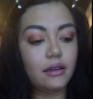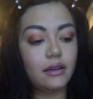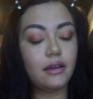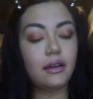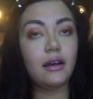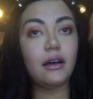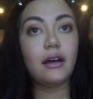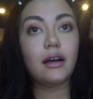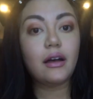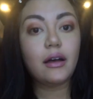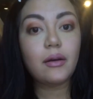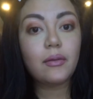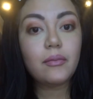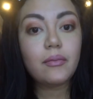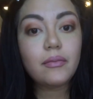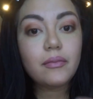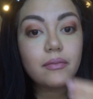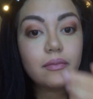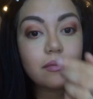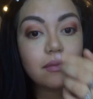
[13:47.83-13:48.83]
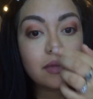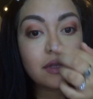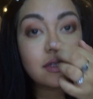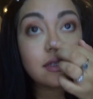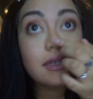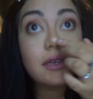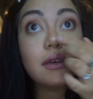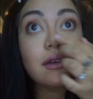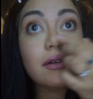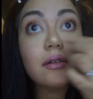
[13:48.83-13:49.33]
It's
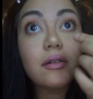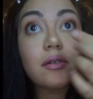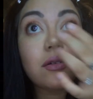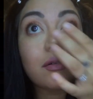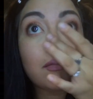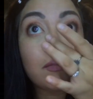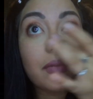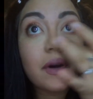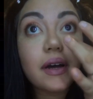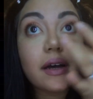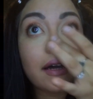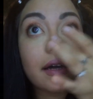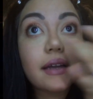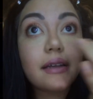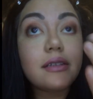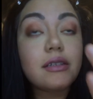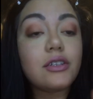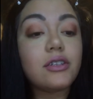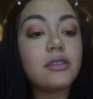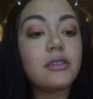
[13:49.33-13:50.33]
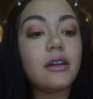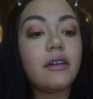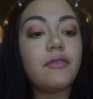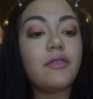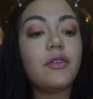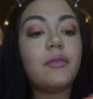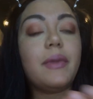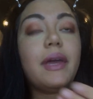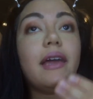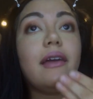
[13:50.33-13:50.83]
cute, but it's just not
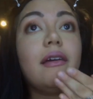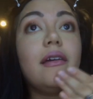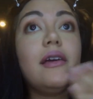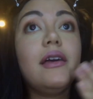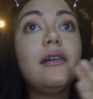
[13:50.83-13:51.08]
for me.